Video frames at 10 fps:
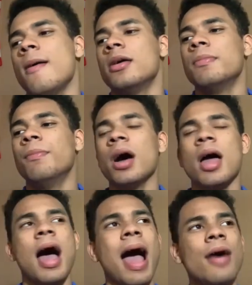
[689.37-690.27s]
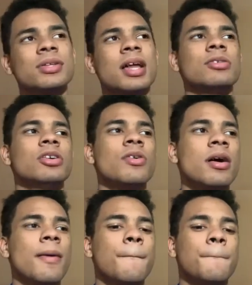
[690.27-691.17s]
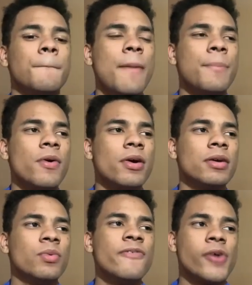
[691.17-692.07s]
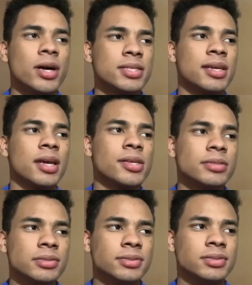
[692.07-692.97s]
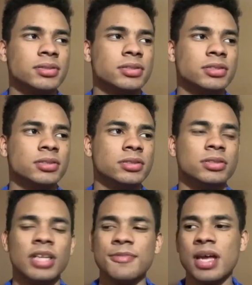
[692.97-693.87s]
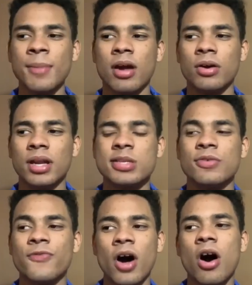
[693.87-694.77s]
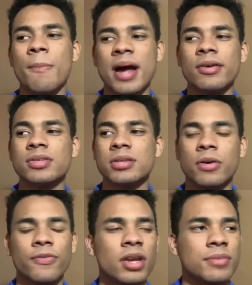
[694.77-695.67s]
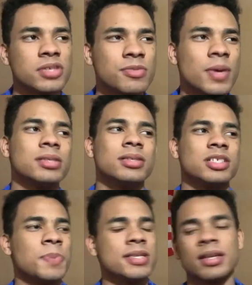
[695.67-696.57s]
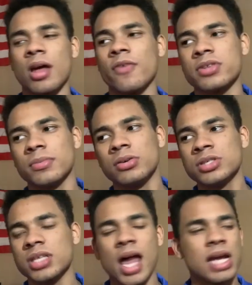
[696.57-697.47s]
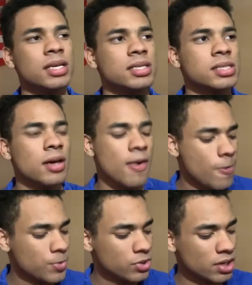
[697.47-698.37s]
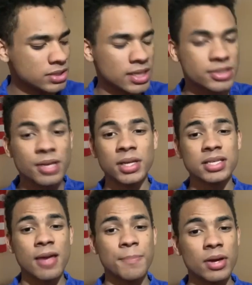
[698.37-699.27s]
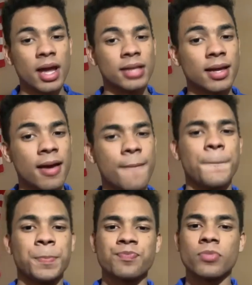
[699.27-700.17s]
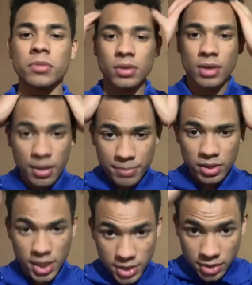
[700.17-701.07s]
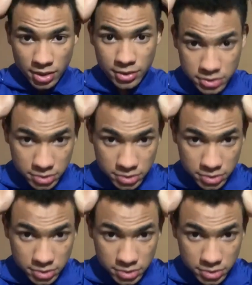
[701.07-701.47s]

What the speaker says: But I was like, you know what? My boy, we fought together. You know what I'm saying? I'm not going to let you fall by yourself, you know what I'm saying? Especially out of some little shit like this. You know what I'm saying? Some niggas ain't built like that. I'm built like that, though.